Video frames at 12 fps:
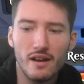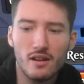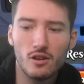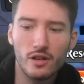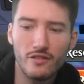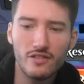
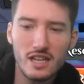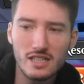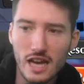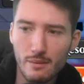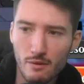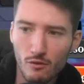look, if they
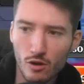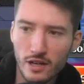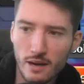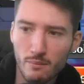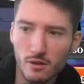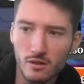attack my Wandering
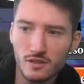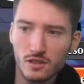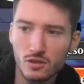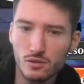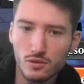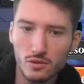Emperor with the
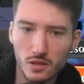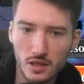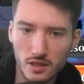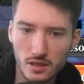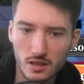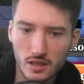2/2
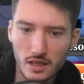here,